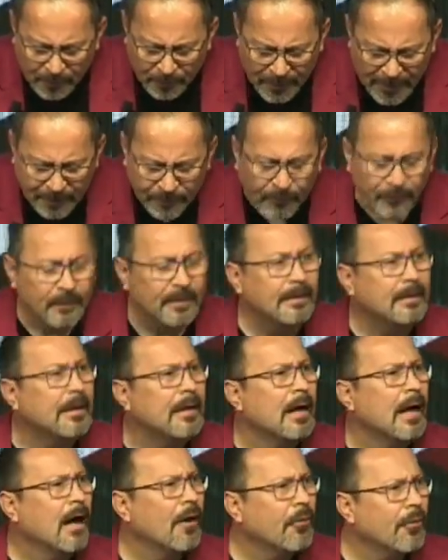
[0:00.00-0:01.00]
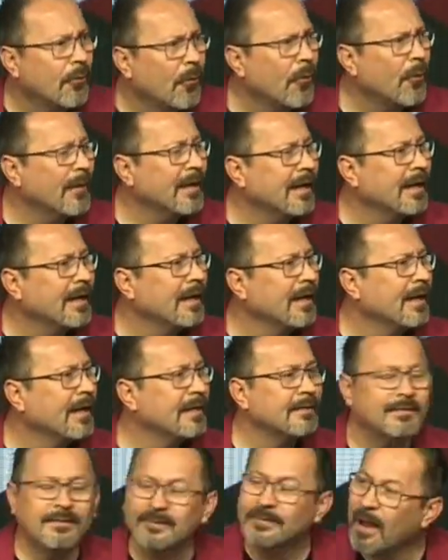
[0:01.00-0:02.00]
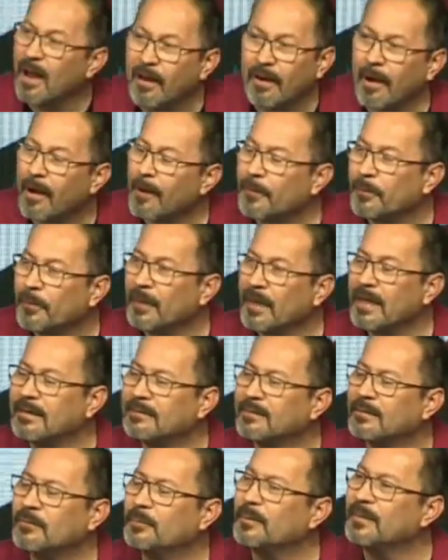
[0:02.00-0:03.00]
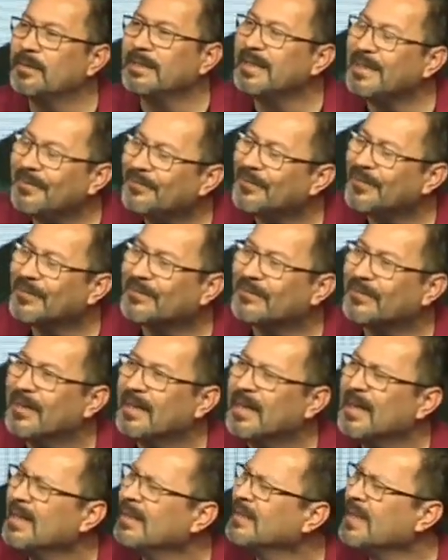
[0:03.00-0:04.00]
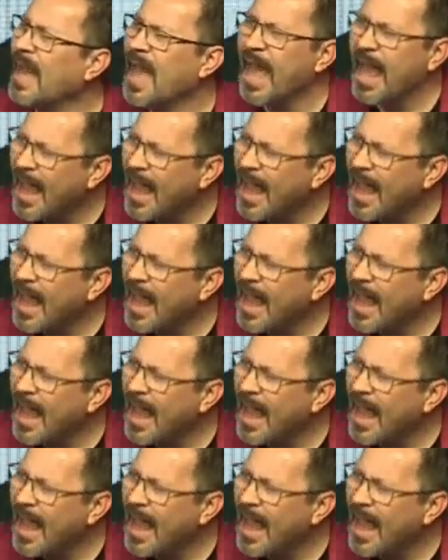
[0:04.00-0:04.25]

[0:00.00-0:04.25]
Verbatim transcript: people in authority, and it's not our place as believers to